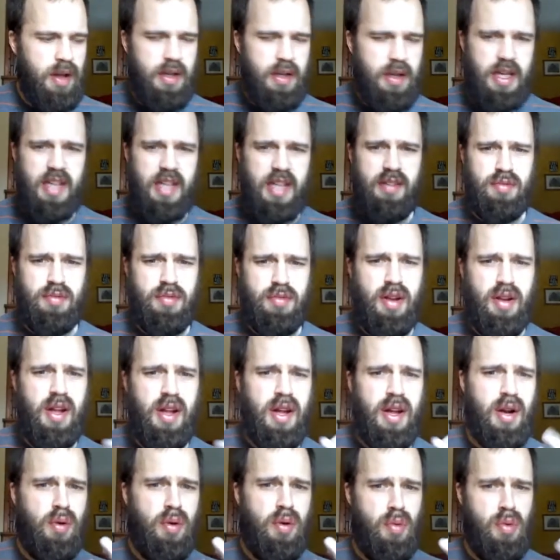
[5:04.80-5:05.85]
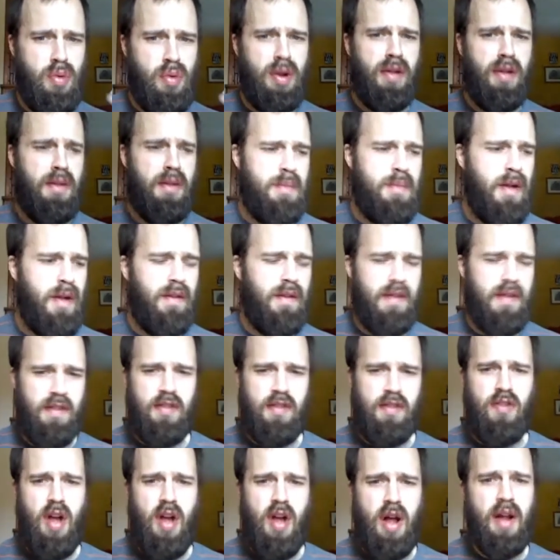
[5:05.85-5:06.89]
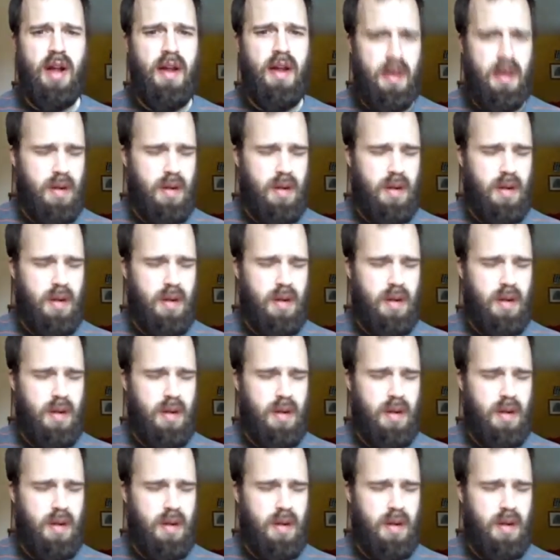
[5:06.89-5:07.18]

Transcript: It's really building strong.